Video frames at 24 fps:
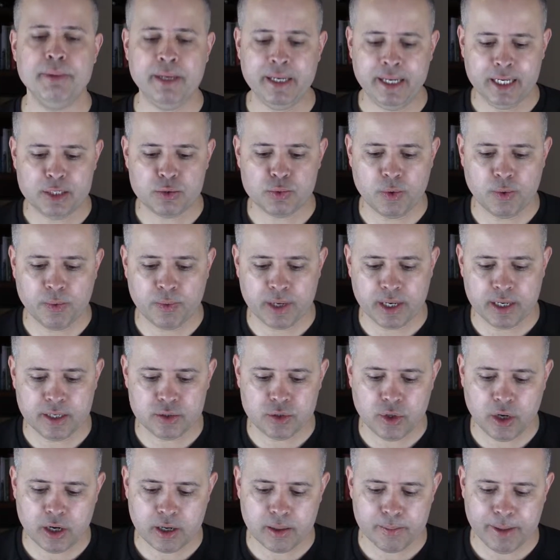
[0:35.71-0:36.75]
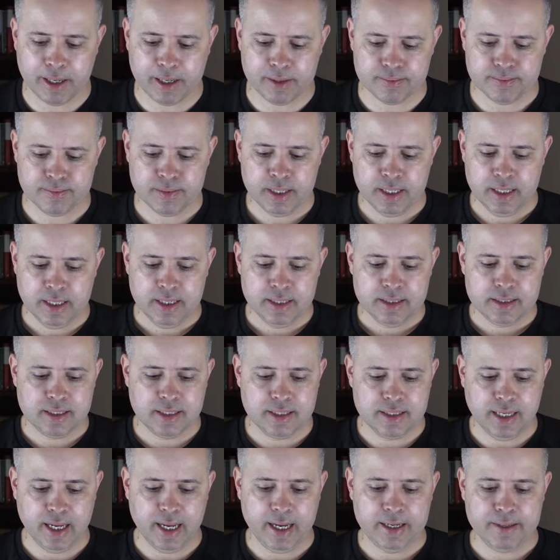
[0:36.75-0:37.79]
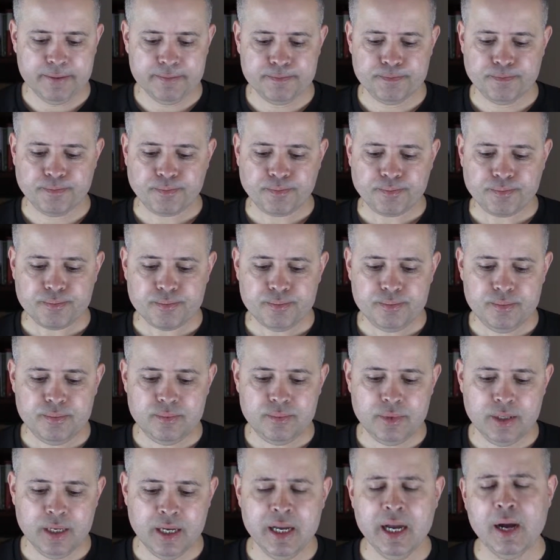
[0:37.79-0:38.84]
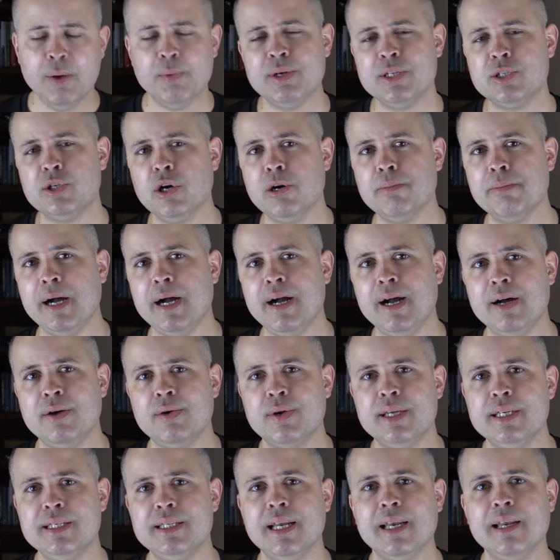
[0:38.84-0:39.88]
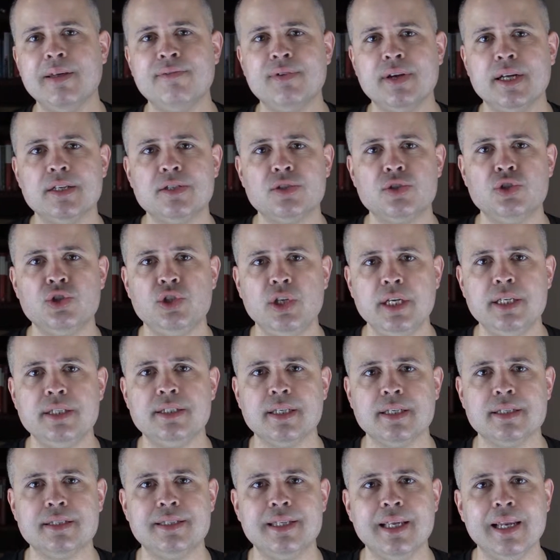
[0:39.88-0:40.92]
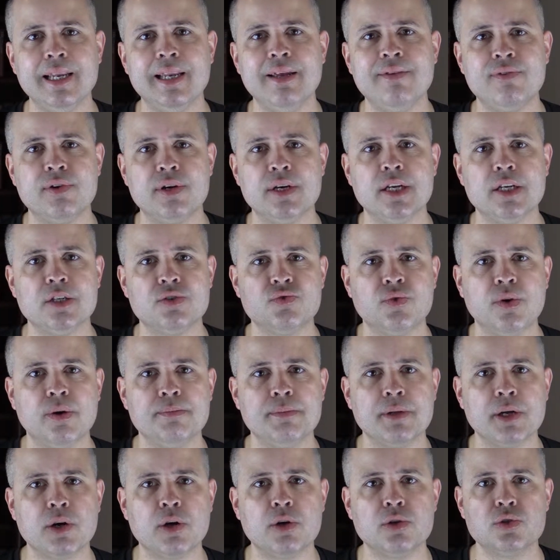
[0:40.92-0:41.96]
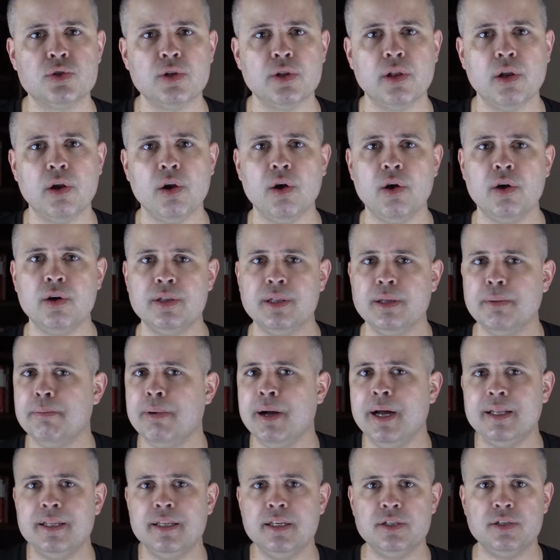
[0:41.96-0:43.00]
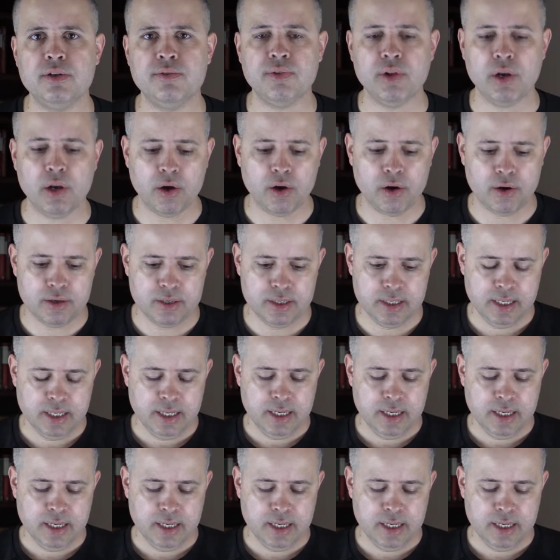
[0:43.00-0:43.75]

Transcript: And that's what we're going to talk about today. I want to talk about how Jesus delivered us from the curse of the law and the bondage of the law.